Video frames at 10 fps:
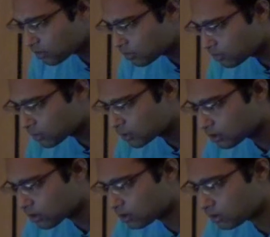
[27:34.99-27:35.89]

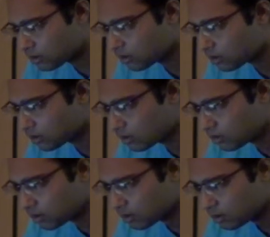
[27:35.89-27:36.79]

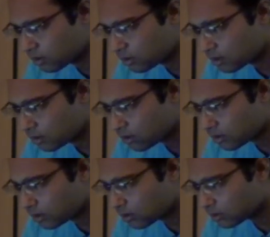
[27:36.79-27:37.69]

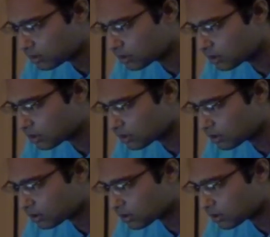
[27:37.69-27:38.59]

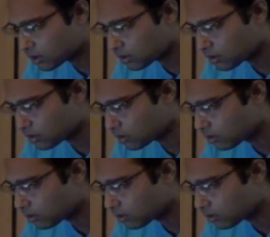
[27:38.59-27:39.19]
No one is speaking in this clip.